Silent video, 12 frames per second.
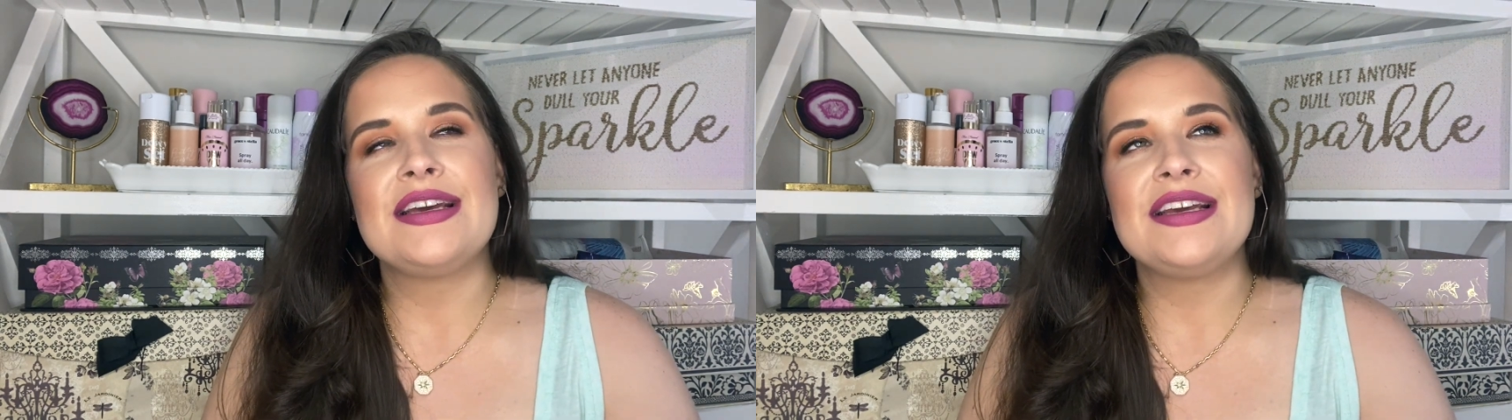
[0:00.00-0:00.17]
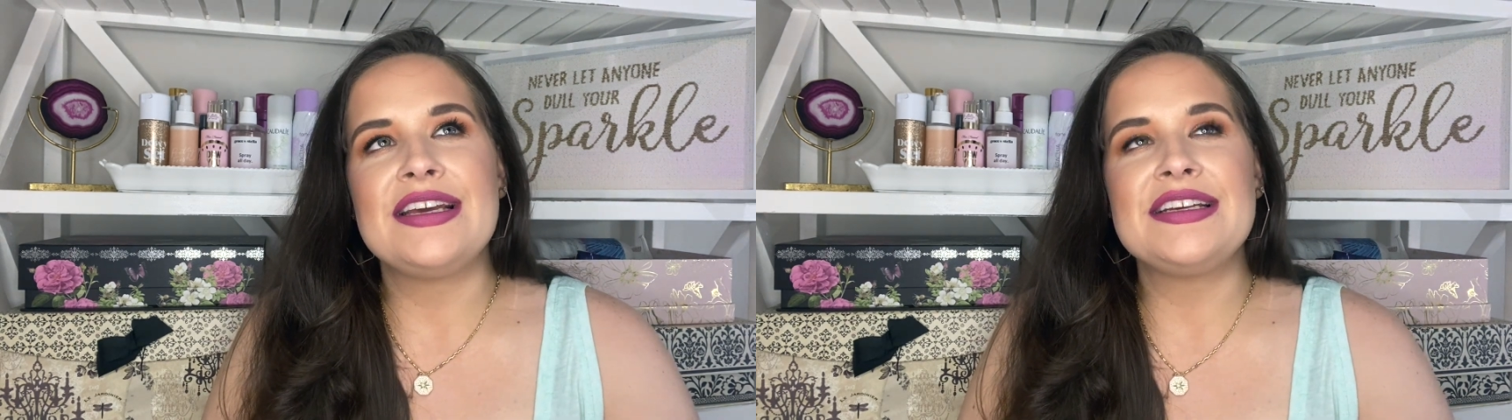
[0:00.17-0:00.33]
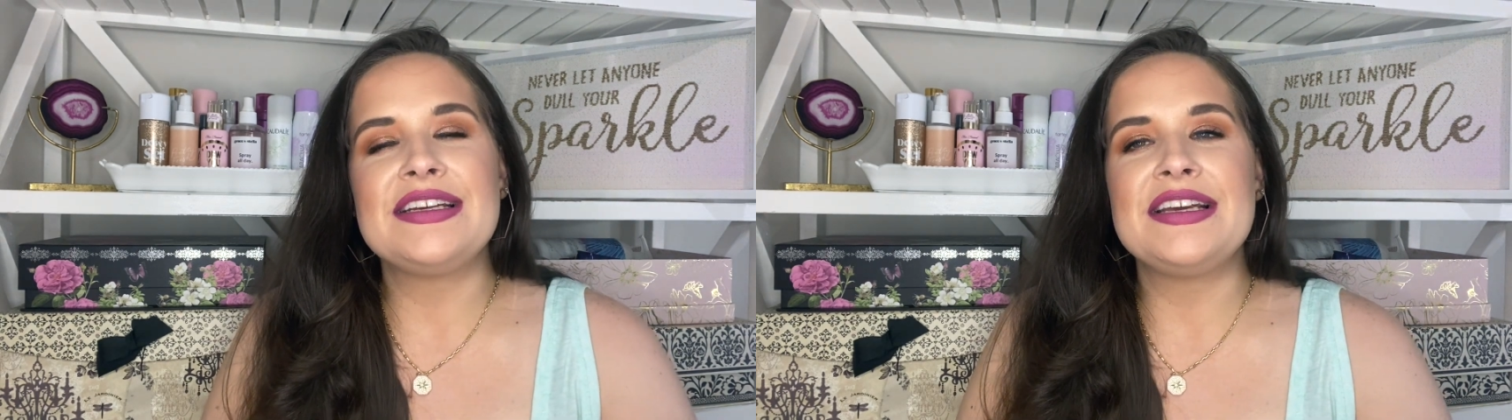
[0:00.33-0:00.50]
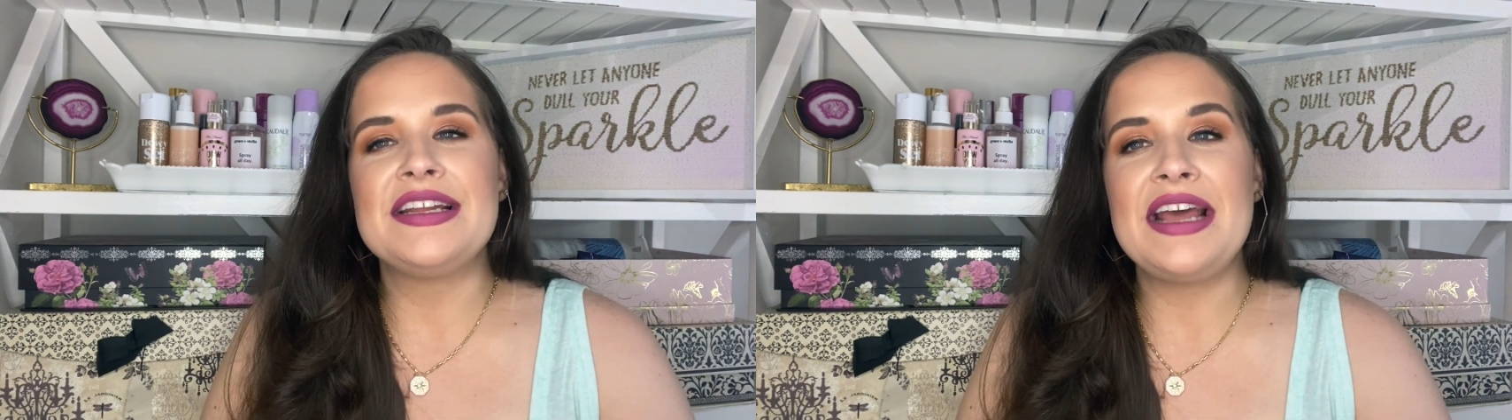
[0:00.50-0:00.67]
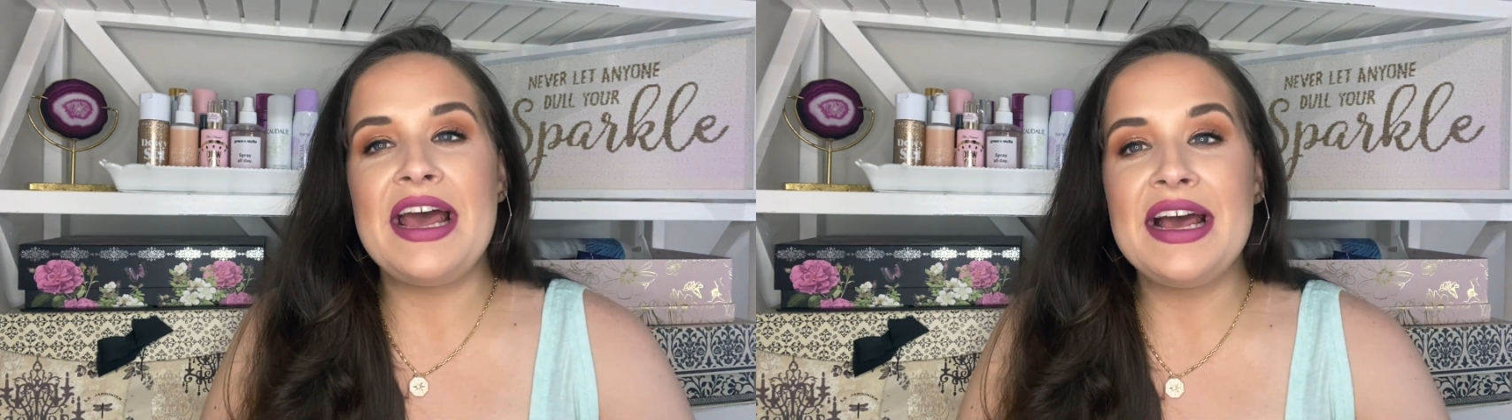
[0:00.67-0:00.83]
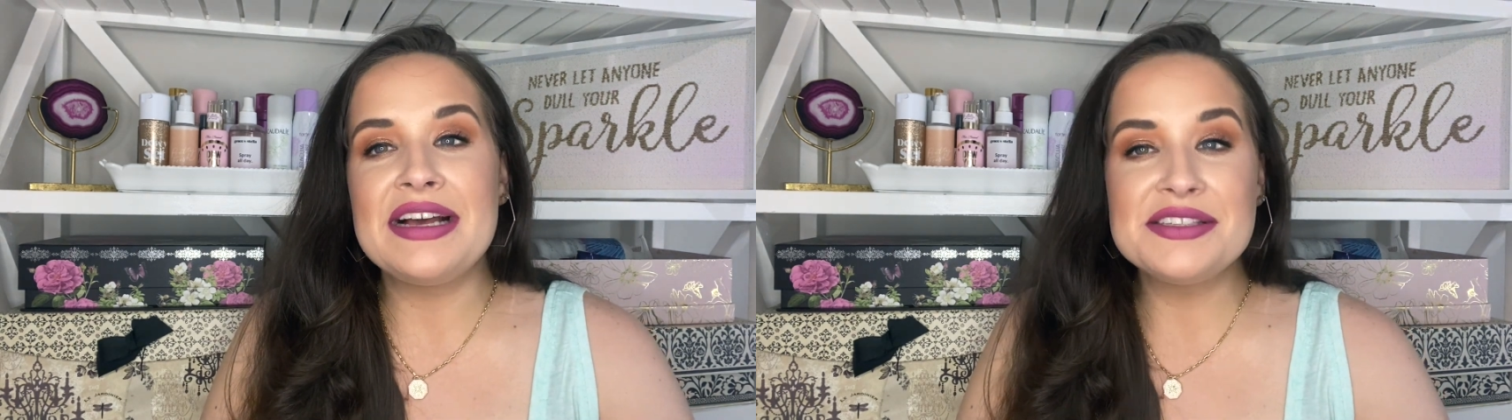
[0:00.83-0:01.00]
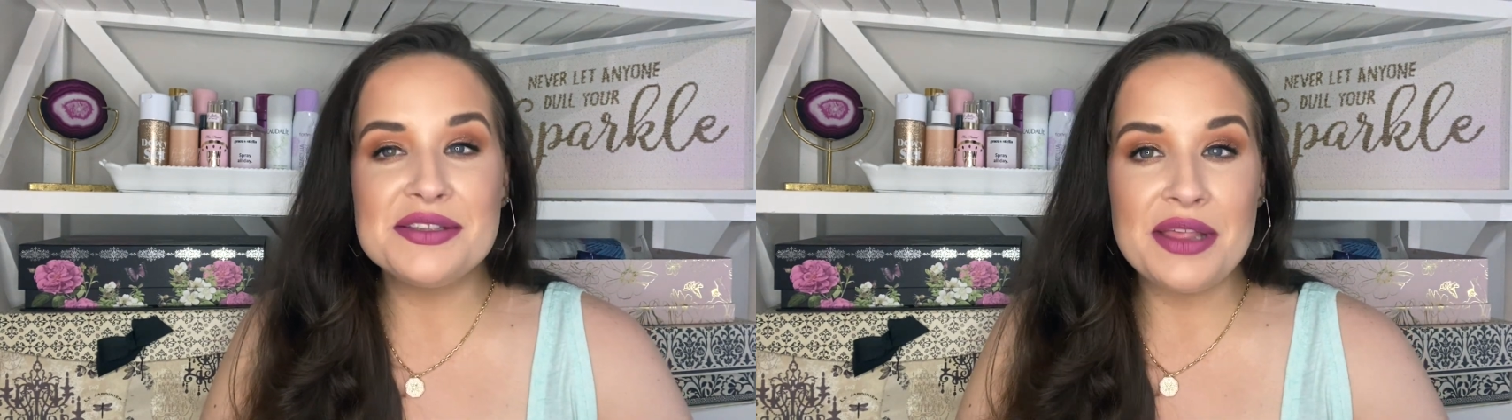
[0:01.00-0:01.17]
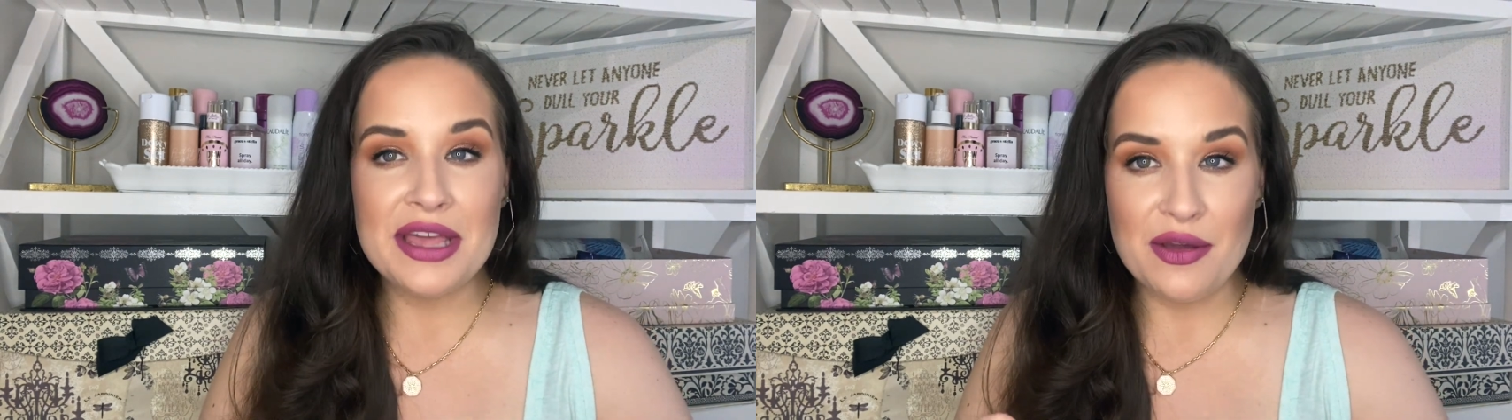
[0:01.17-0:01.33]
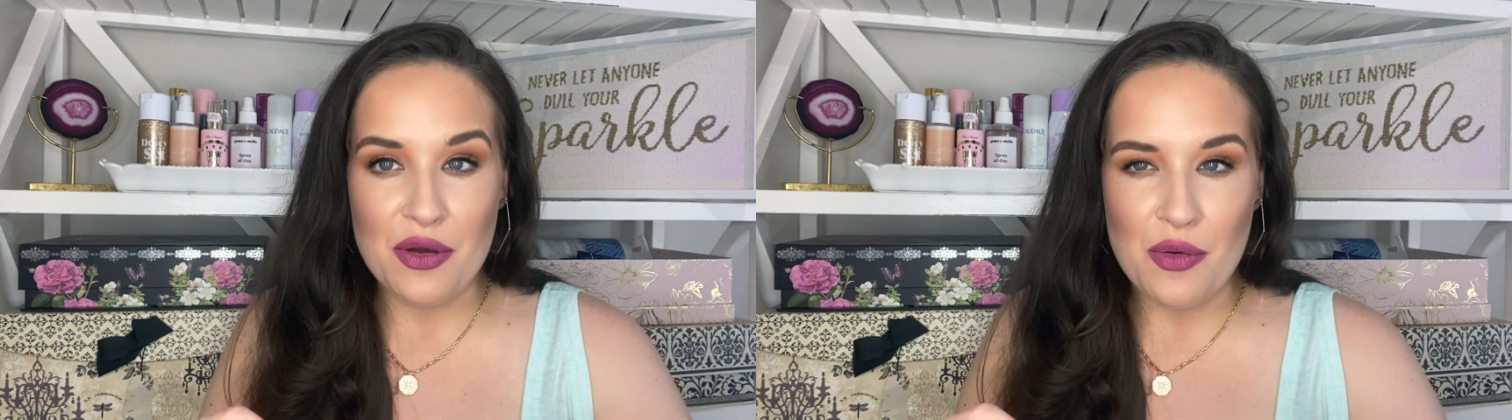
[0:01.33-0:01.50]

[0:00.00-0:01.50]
it has like